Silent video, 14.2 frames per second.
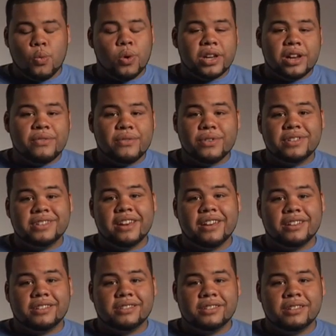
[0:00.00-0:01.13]
whatever it
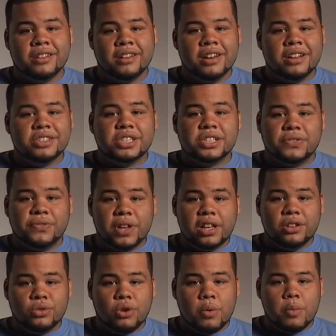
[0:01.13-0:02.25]
takes. Just
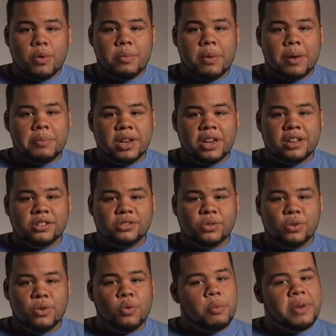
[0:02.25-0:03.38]
feeling normal by being in
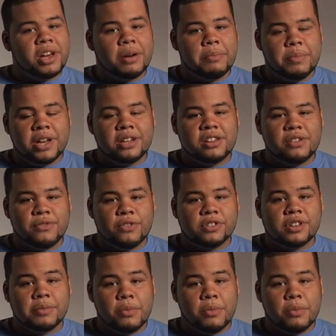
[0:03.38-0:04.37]
school will make a big difference